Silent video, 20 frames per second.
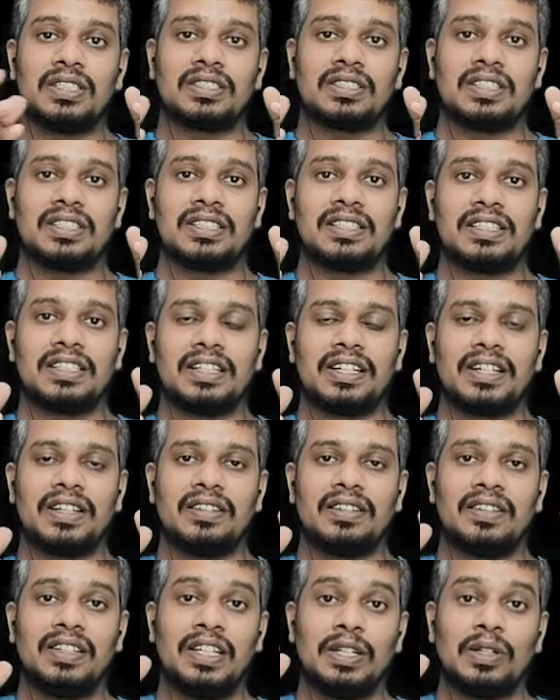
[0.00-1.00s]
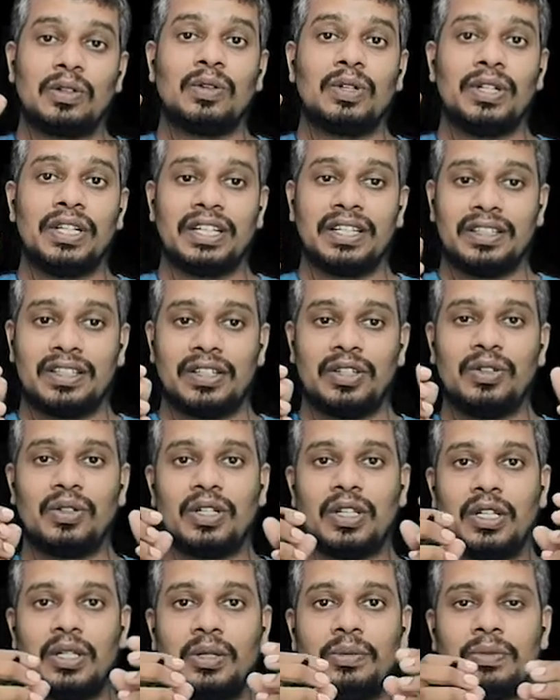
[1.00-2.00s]
ion as well as negative ion, including the
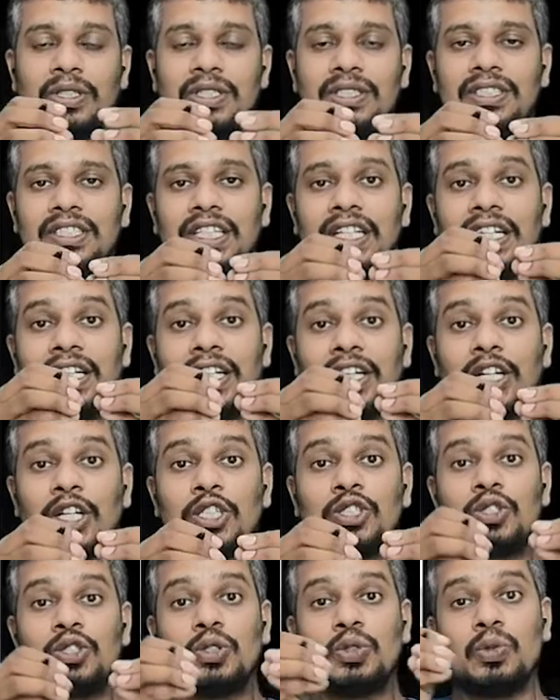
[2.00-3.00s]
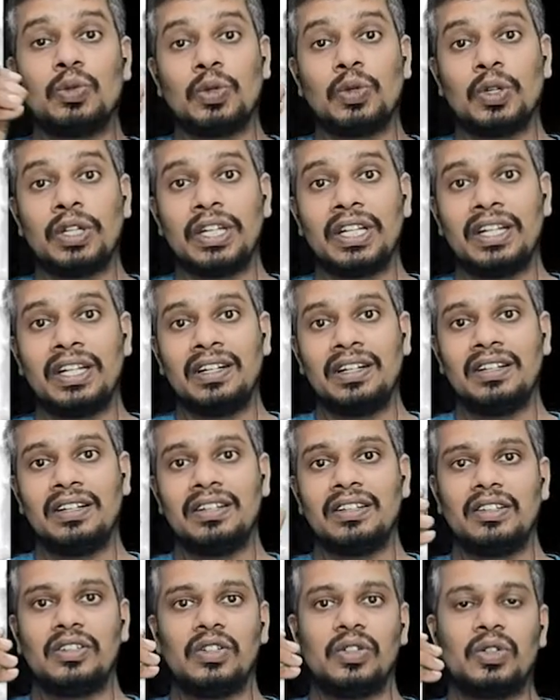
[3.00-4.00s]
nuclear mass, it has to
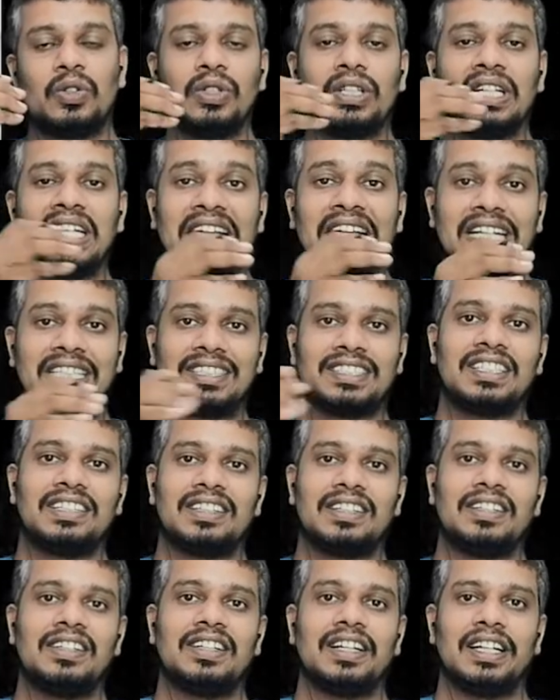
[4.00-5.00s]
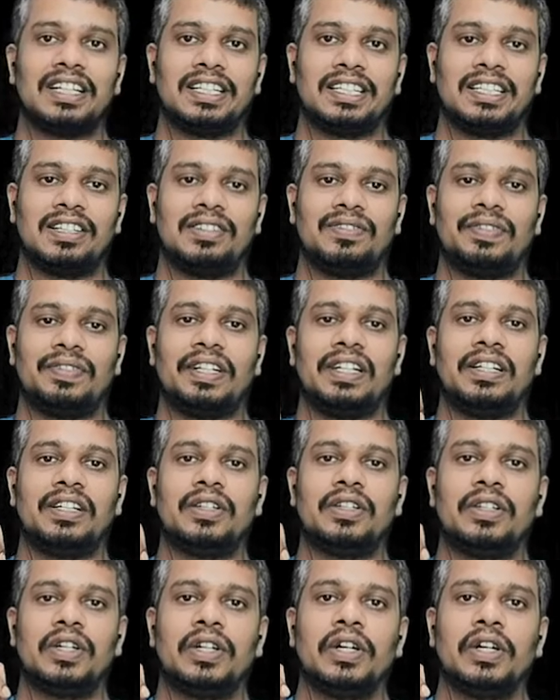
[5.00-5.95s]
orient to the external electric field.